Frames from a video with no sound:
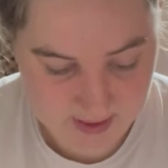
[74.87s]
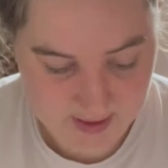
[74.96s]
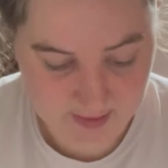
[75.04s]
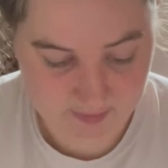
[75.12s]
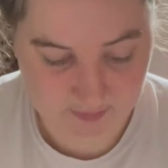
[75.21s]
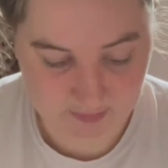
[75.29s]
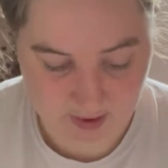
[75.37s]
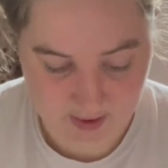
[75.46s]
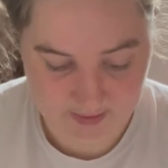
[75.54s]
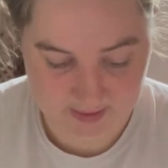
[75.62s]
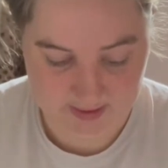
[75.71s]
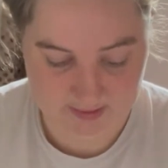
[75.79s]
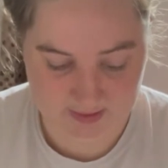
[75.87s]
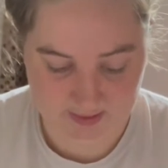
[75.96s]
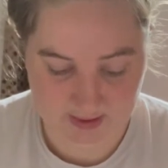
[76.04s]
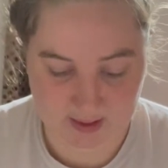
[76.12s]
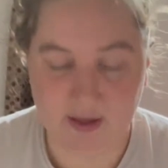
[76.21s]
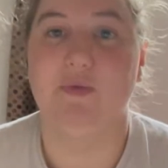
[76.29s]
start knitting
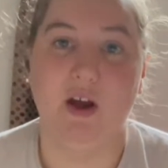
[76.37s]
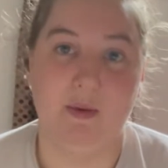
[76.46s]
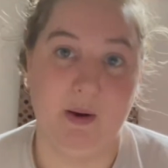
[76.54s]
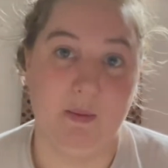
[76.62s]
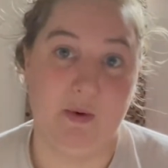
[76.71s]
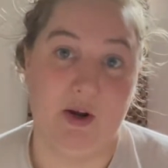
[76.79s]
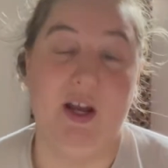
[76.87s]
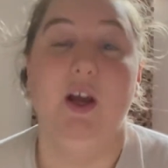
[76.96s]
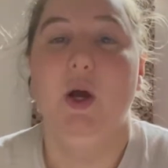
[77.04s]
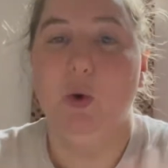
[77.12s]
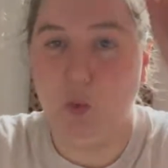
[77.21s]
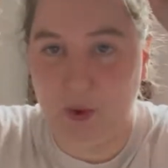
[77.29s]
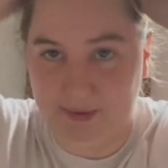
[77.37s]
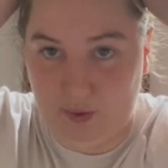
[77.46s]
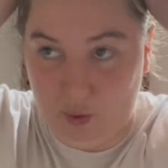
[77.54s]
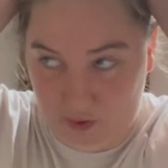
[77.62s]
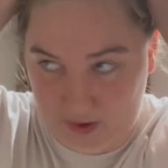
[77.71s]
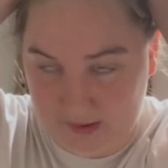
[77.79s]
a bob bonnet with
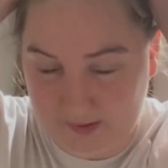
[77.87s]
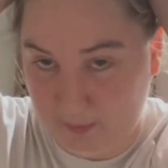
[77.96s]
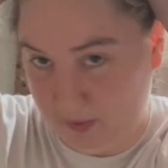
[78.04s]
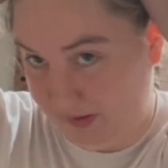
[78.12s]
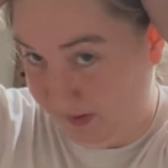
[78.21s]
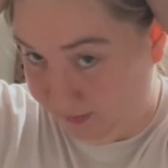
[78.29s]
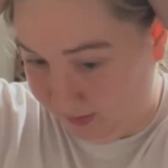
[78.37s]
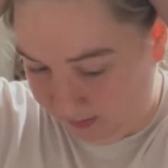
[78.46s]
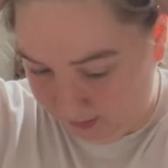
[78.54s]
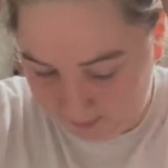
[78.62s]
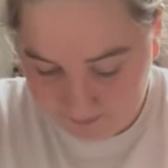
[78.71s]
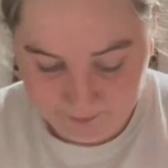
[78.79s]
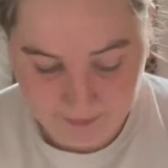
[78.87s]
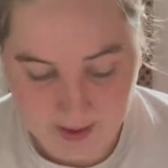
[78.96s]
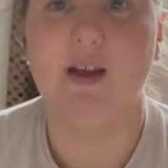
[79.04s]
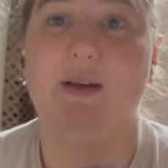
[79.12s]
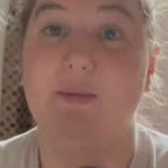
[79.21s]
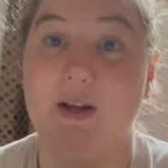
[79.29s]
horns specifically,
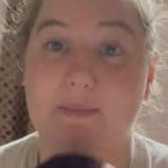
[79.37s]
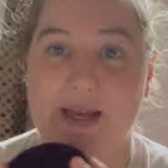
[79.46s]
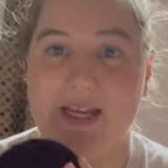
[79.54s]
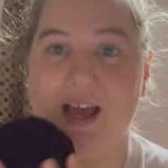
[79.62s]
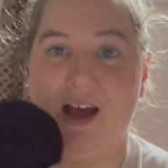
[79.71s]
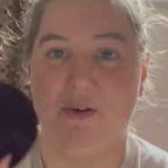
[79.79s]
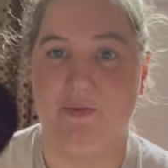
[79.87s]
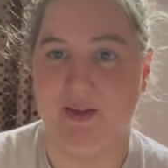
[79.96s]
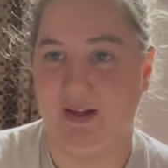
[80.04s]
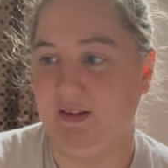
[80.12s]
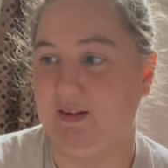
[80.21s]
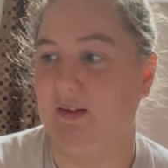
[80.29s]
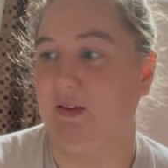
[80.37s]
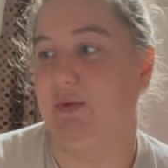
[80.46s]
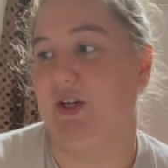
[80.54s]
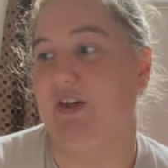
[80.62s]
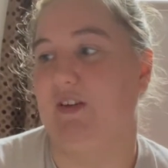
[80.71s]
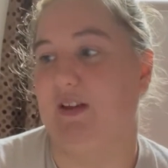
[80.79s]
and I'm gonna make it out of this, which
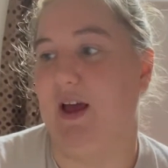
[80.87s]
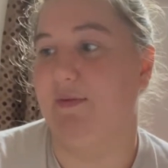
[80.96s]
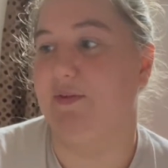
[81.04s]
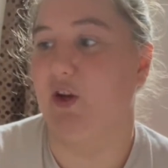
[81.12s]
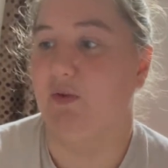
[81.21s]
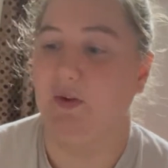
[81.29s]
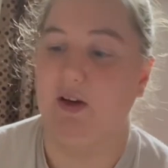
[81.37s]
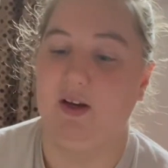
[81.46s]
is leftover